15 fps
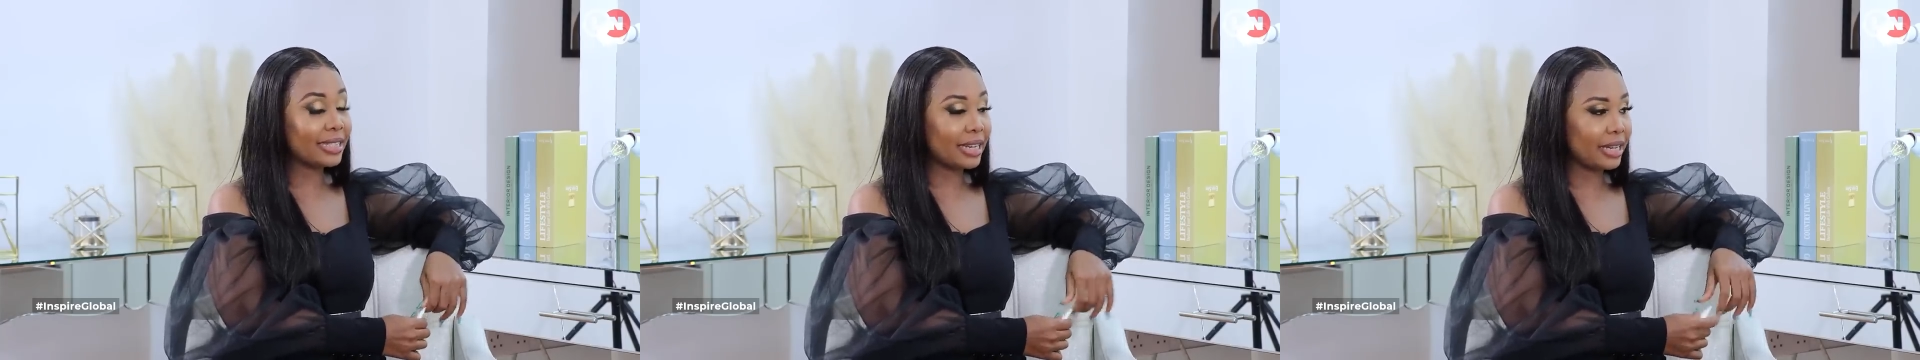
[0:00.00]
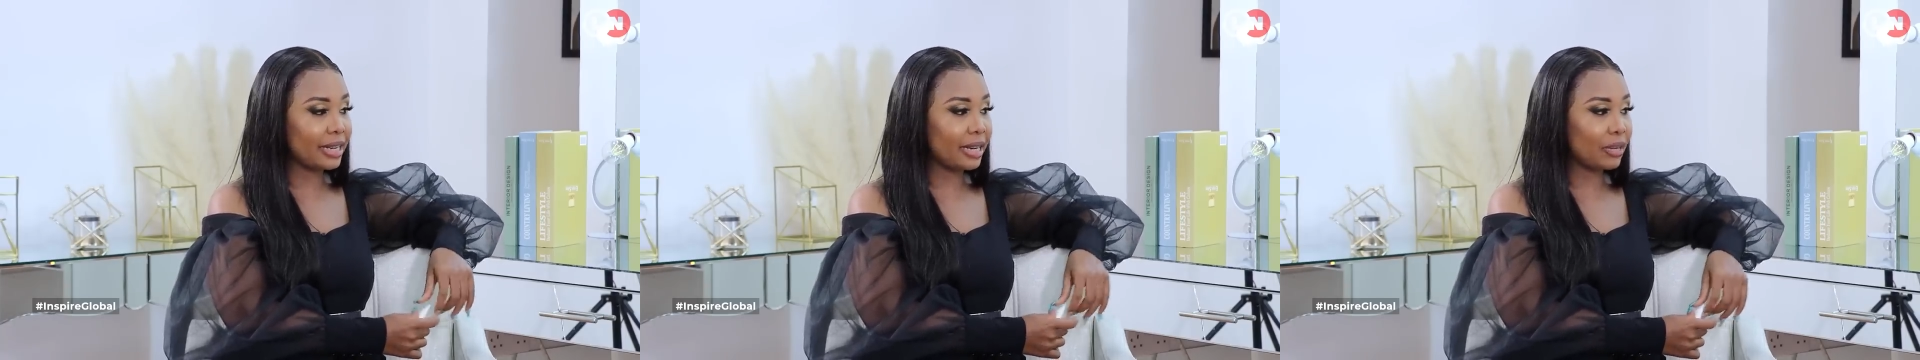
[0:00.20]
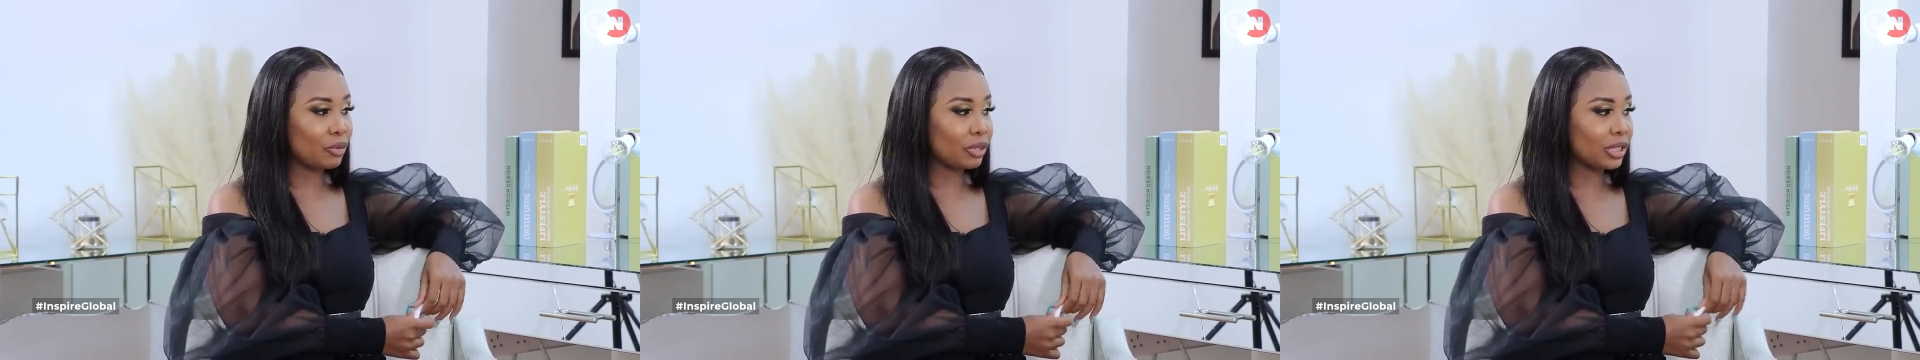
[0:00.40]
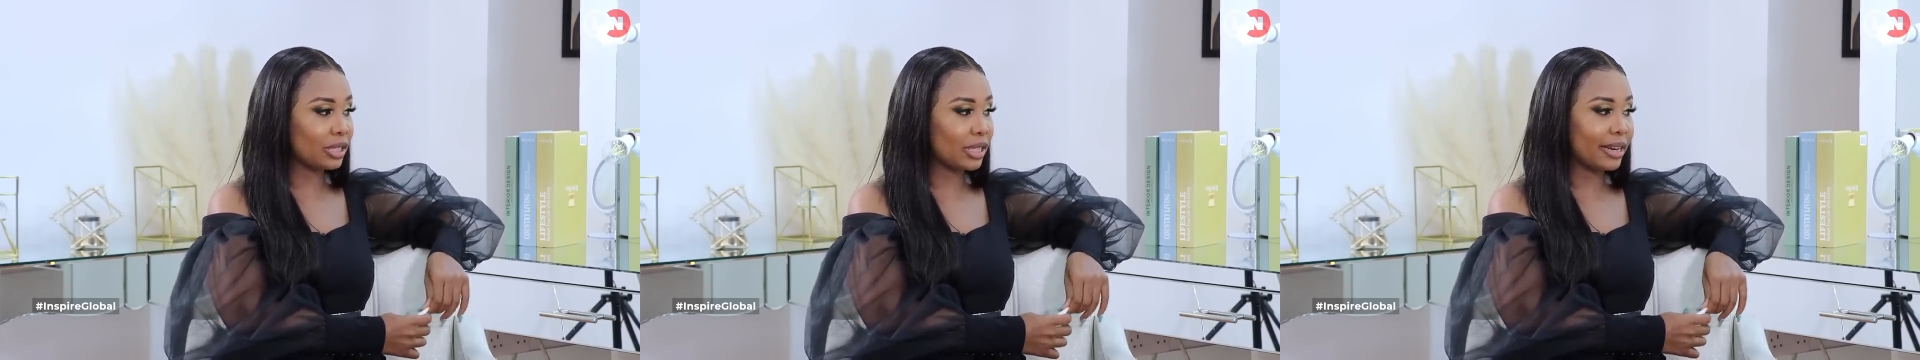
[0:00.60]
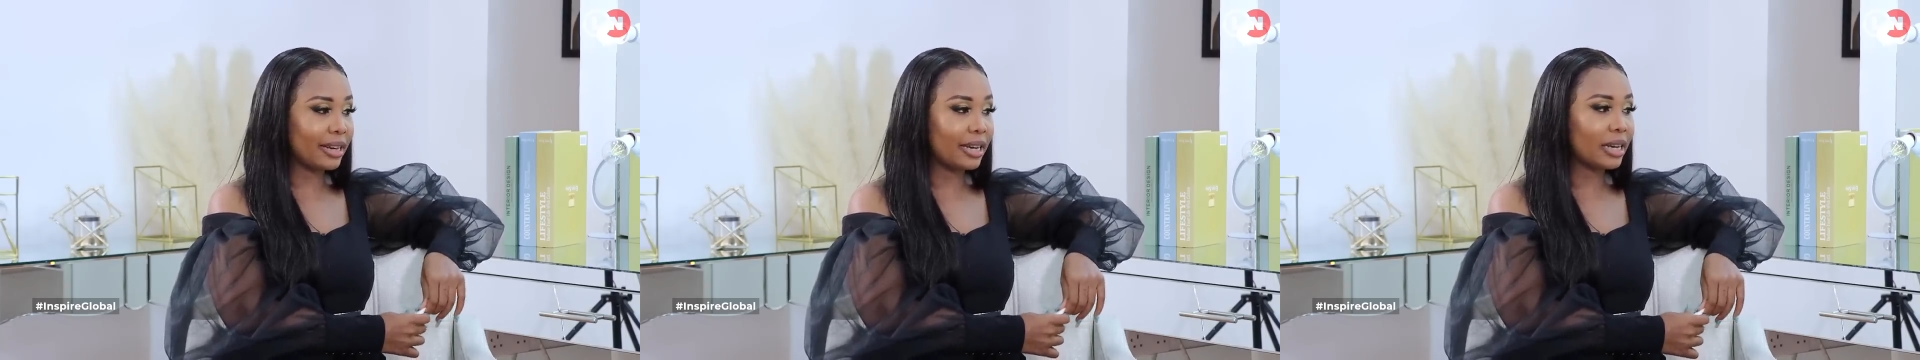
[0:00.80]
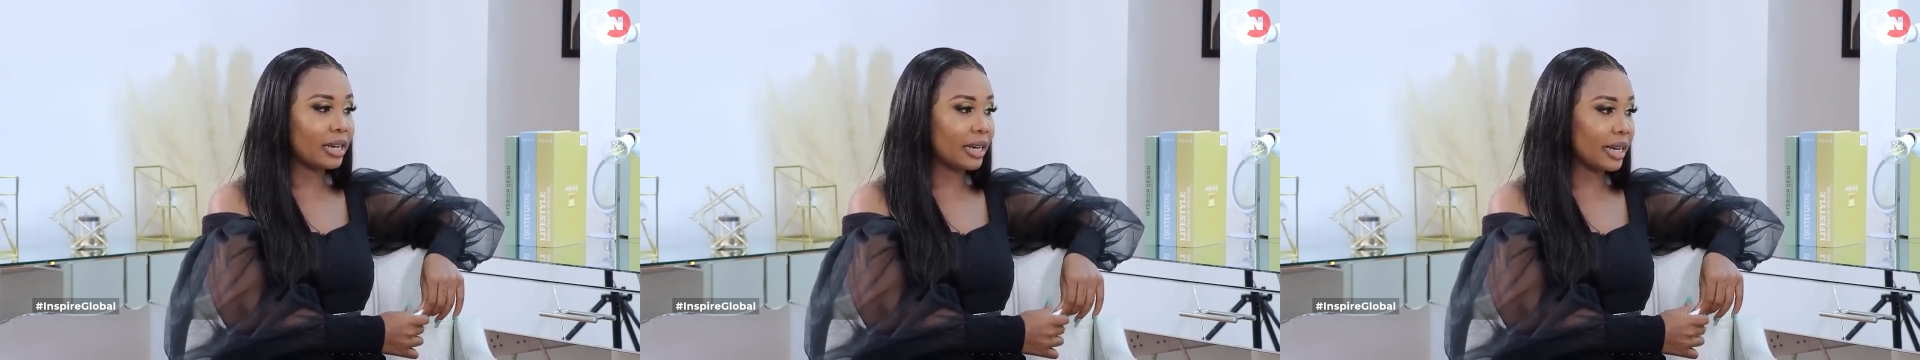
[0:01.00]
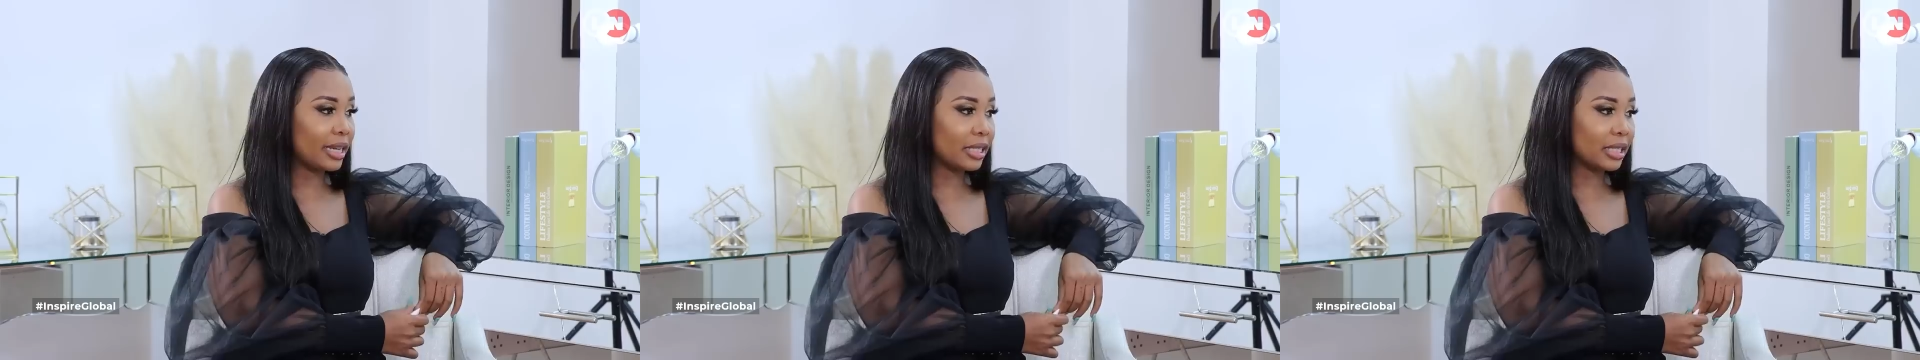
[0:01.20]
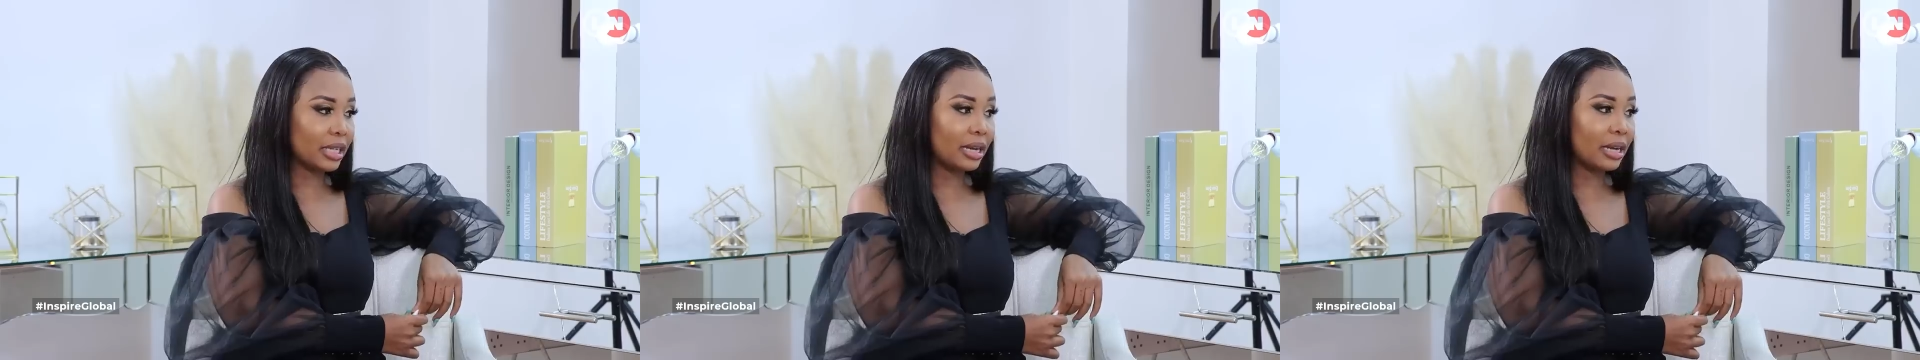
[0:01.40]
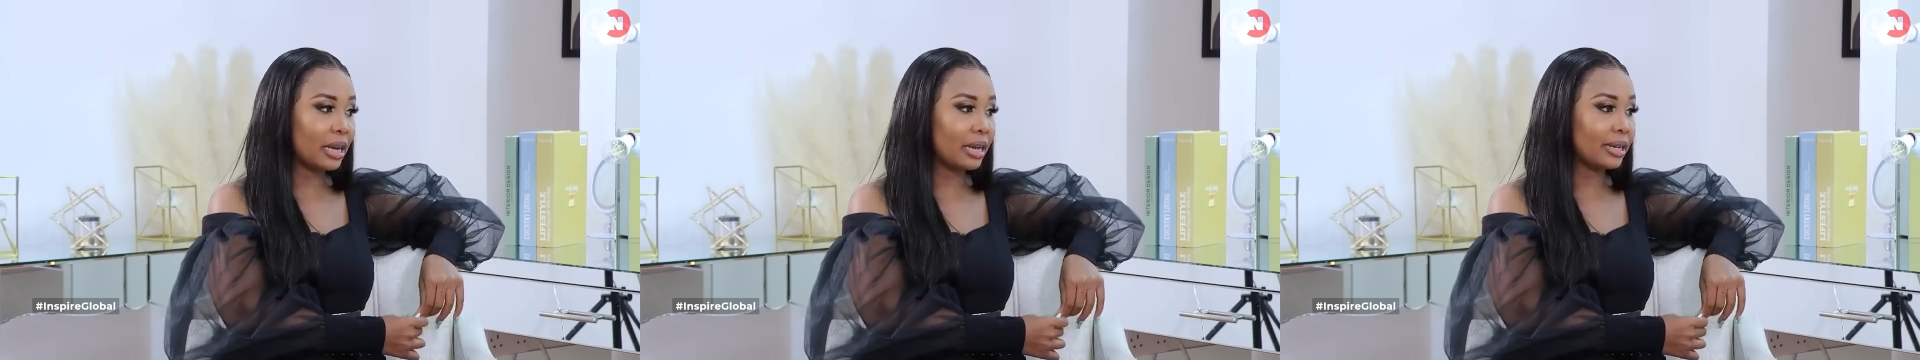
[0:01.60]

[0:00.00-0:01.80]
cleaner was a really nice girl,